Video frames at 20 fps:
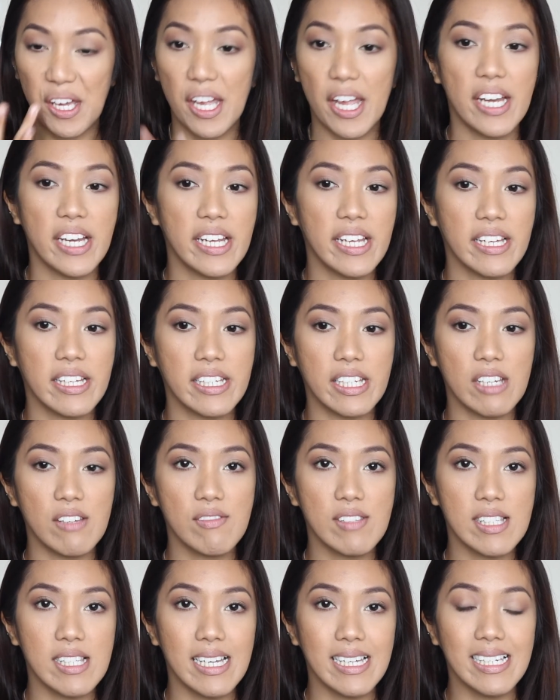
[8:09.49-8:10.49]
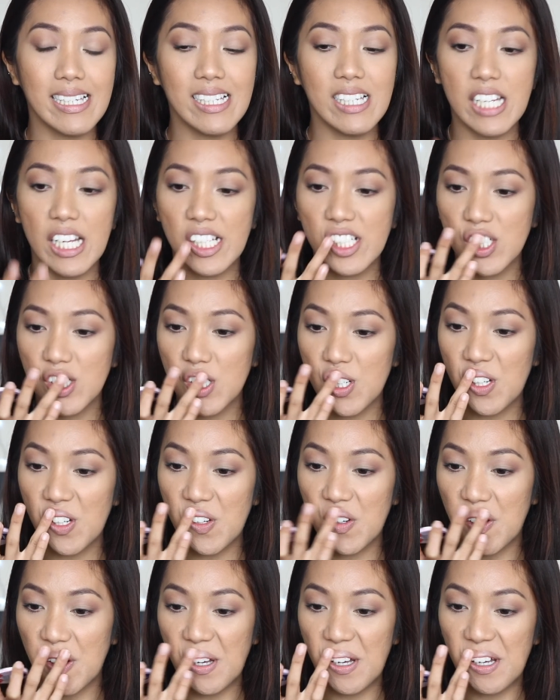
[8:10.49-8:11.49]
And it gives like a
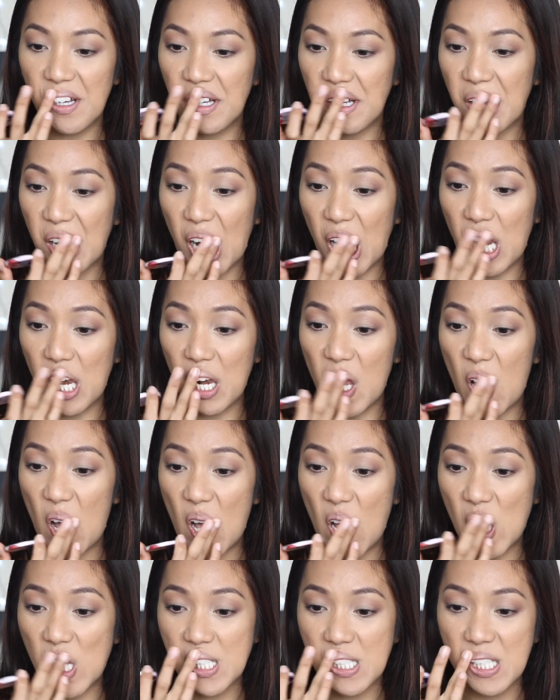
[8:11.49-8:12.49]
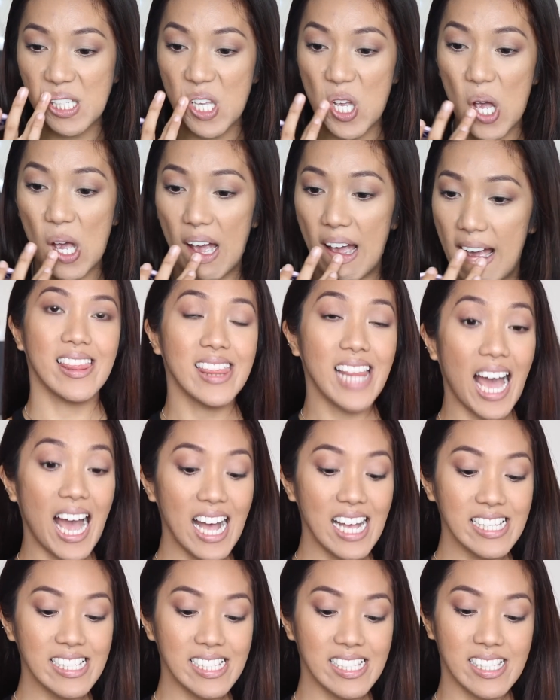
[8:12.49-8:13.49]
natural gloss.
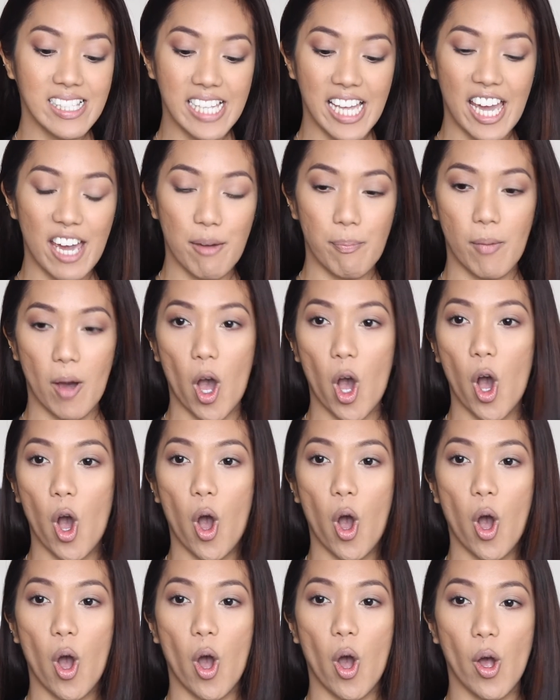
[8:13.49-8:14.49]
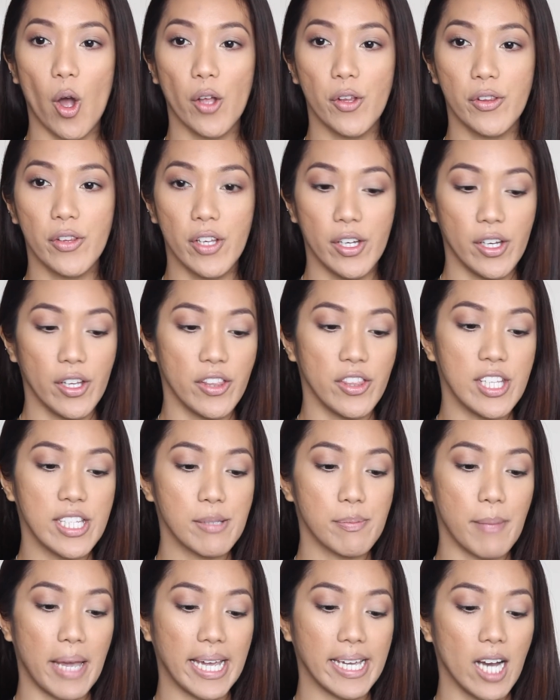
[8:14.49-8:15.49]
Last step on
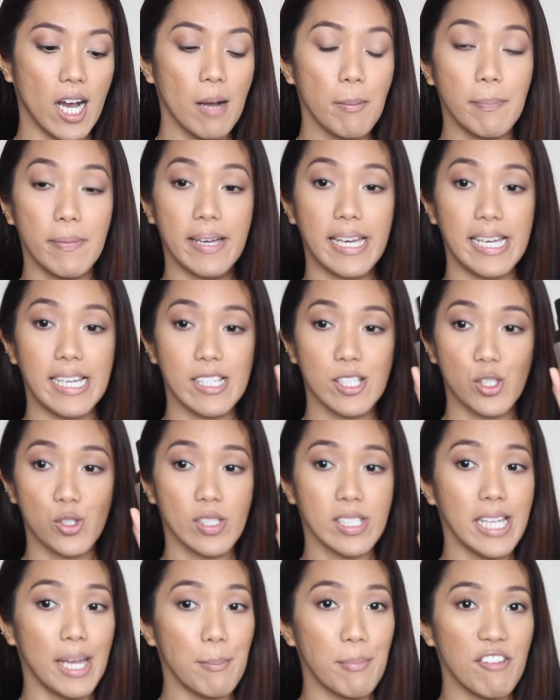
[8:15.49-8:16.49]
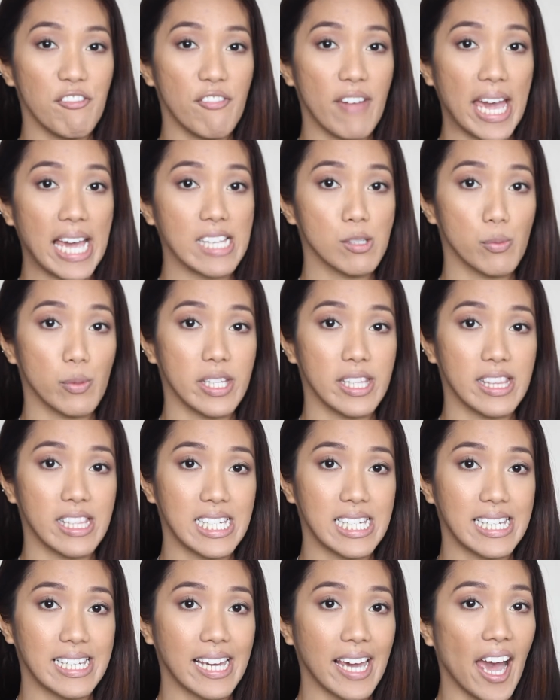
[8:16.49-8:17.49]
this makeup is to set my face with
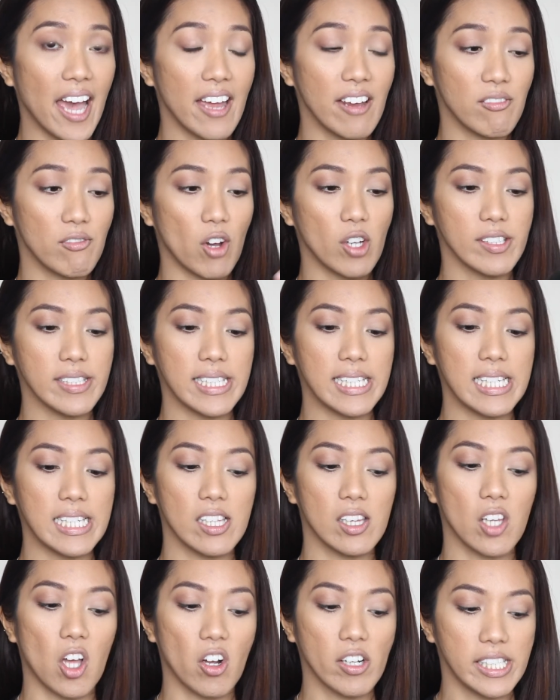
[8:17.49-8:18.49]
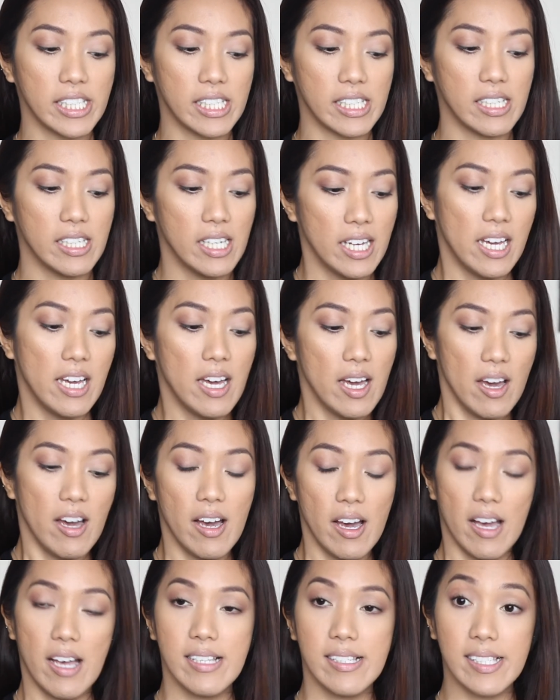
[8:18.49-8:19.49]
the Kat Von D Lock-It
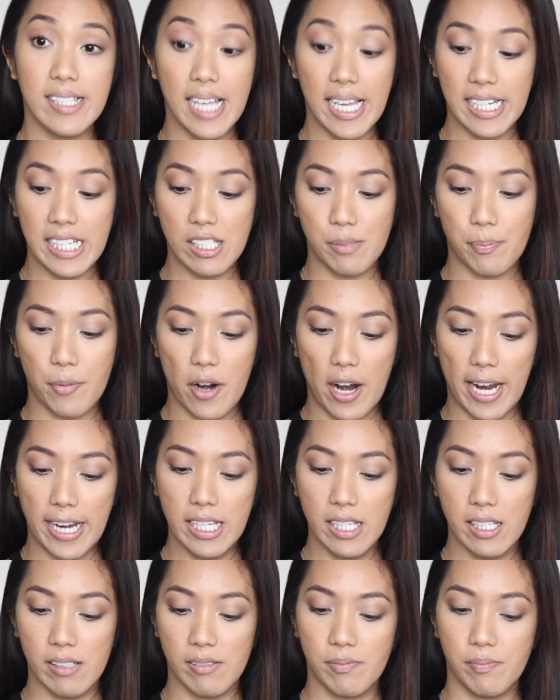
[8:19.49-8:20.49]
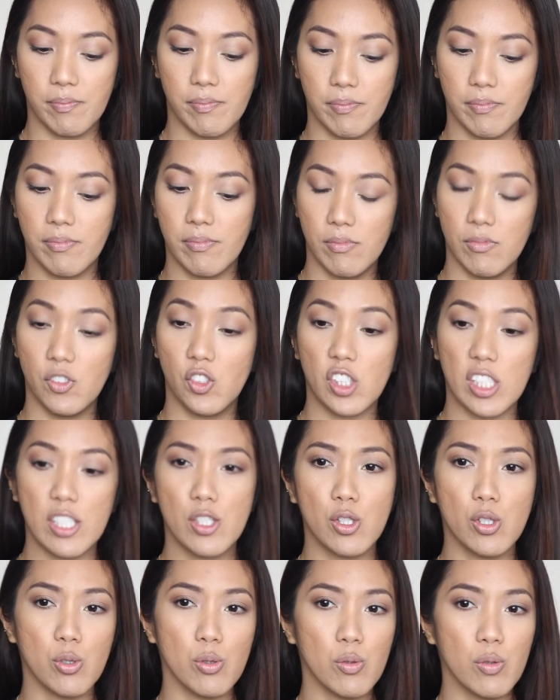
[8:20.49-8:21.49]
setting spray,
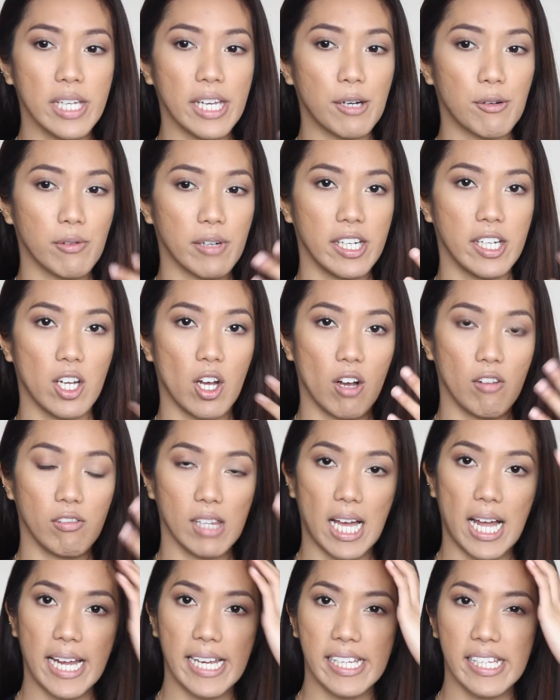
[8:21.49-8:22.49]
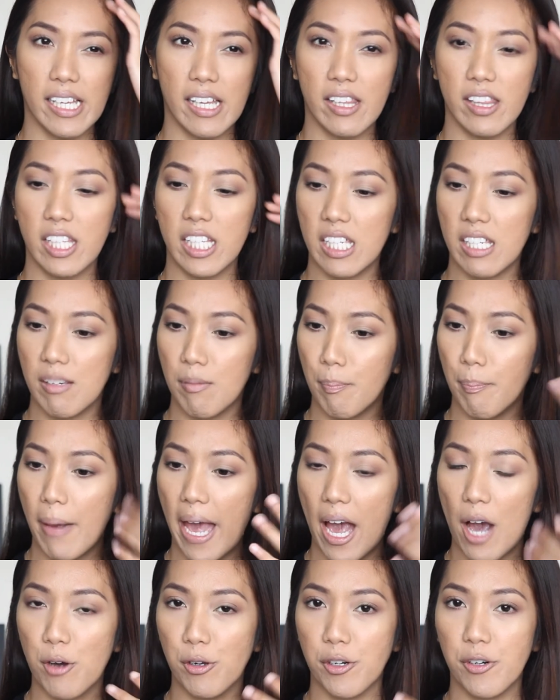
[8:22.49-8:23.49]
just to get rid of like the
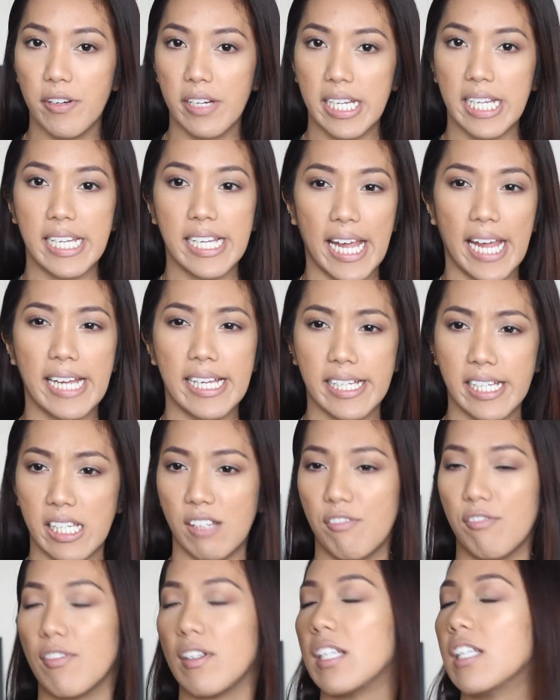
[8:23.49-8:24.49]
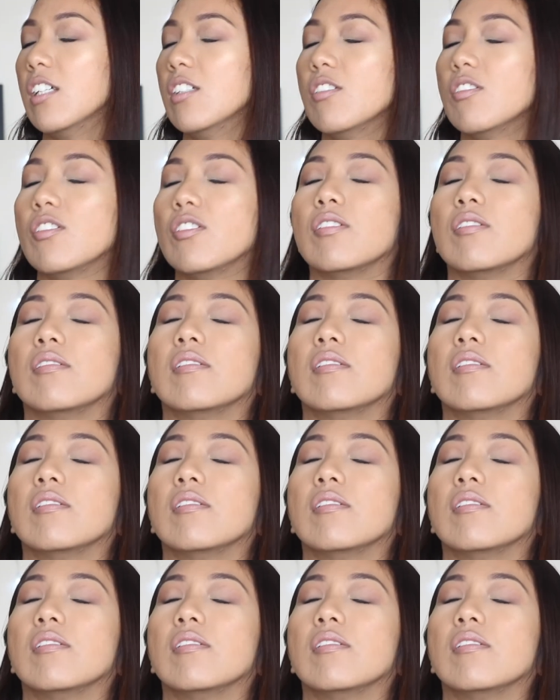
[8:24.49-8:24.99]
powdery cakey finish.